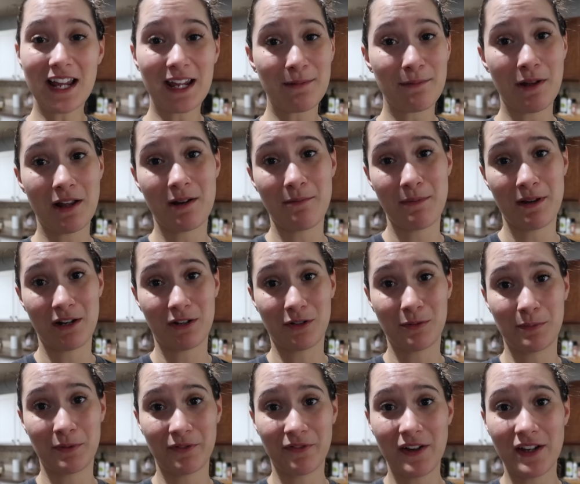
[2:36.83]
I am not a
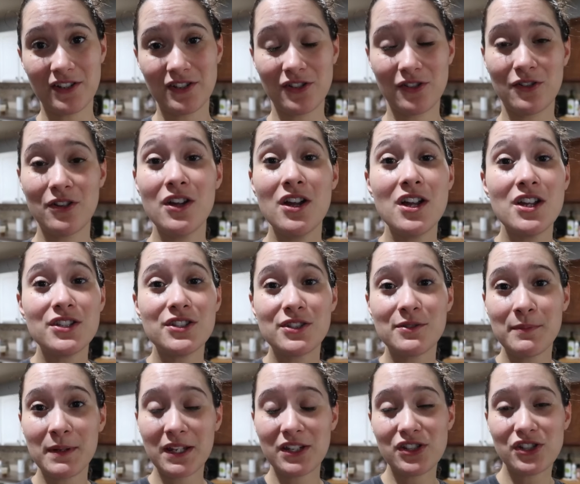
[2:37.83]
medical professional,
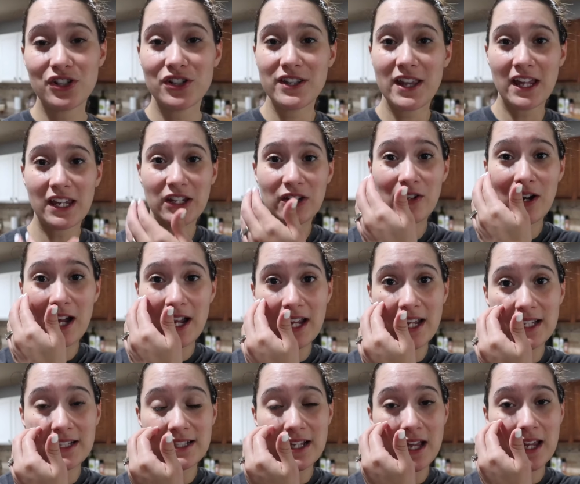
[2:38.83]
so make sure that you
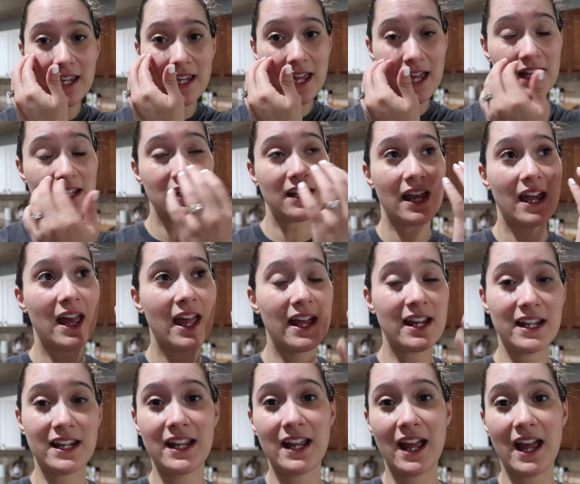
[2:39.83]
guys get
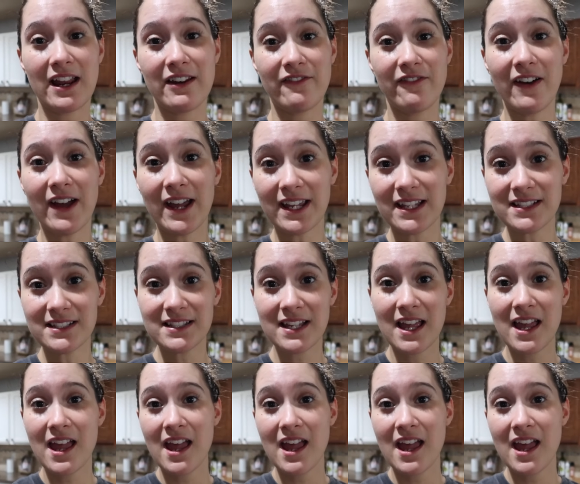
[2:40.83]
any advice